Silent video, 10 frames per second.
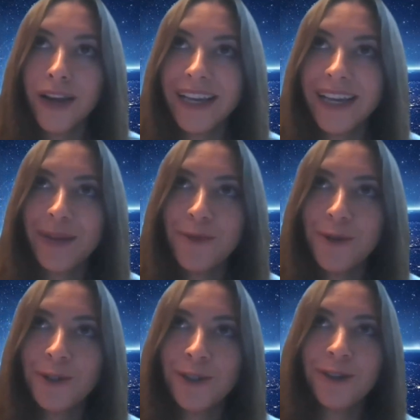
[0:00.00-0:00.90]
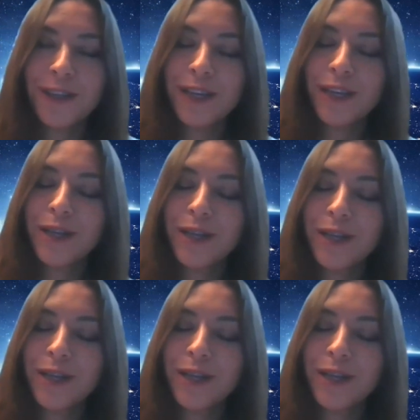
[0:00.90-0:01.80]
I get emotional thinking
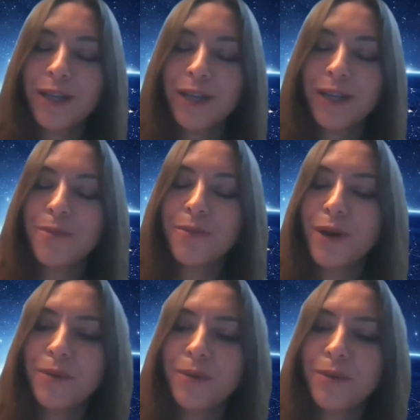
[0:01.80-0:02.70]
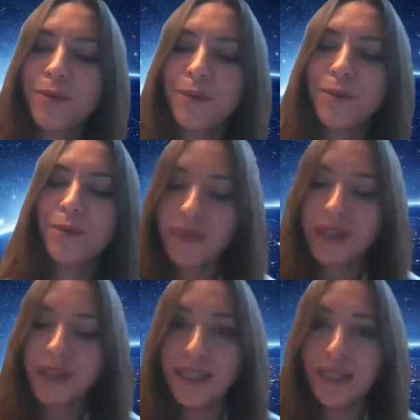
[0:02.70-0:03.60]
about it, but
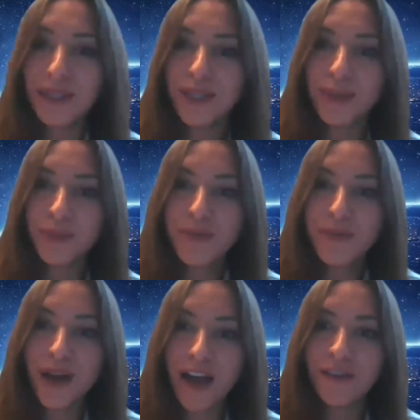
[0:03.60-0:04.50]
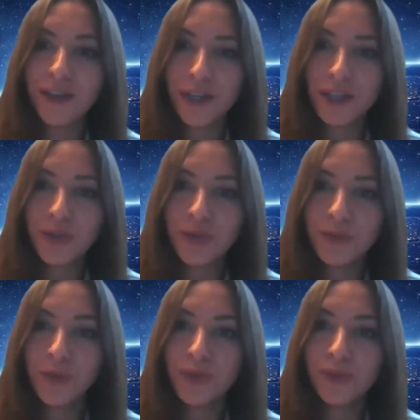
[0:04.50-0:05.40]
it's, it's people having
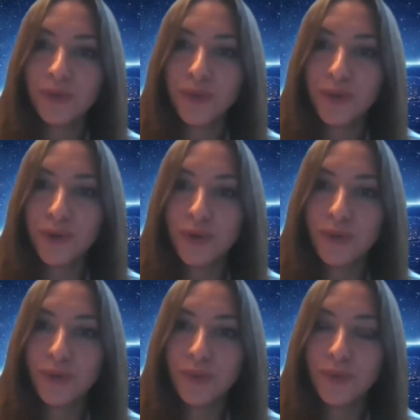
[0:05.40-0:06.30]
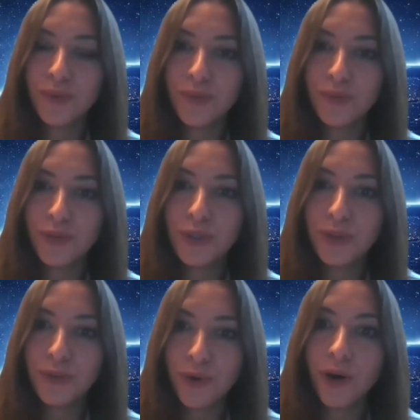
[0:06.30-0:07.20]
issues, you know,
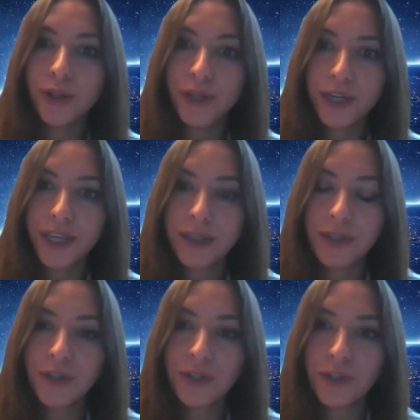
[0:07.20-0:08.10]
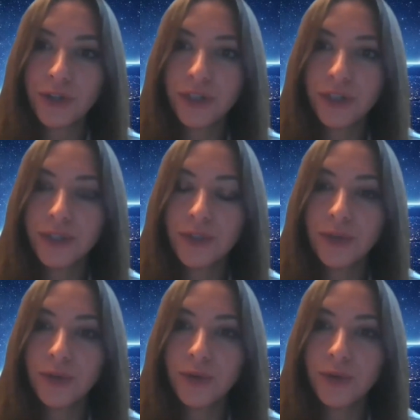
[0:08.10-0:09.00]
on their cancer journey.
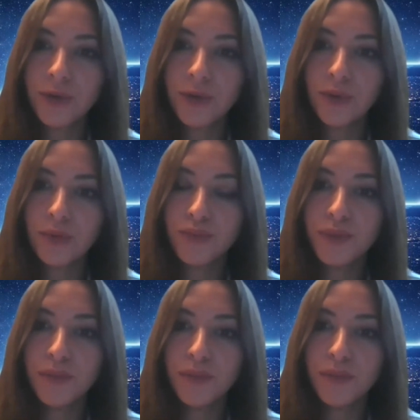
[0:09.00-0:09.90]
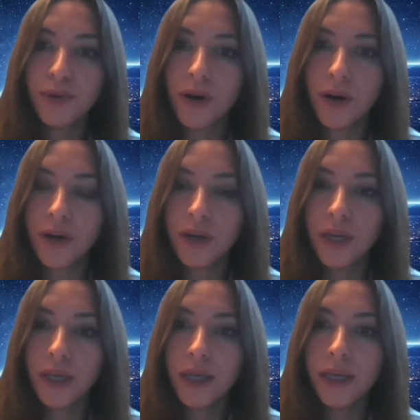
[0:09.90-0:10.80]
So people
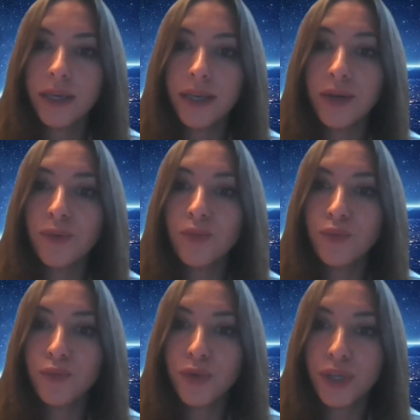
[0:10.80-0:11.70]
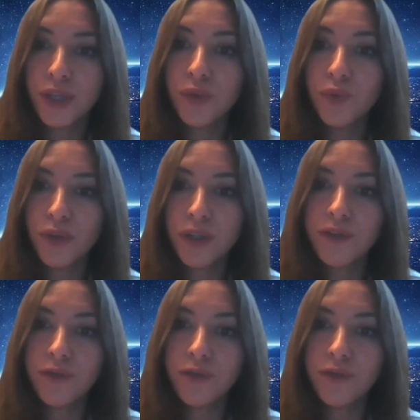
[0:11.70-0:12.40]
are in a really,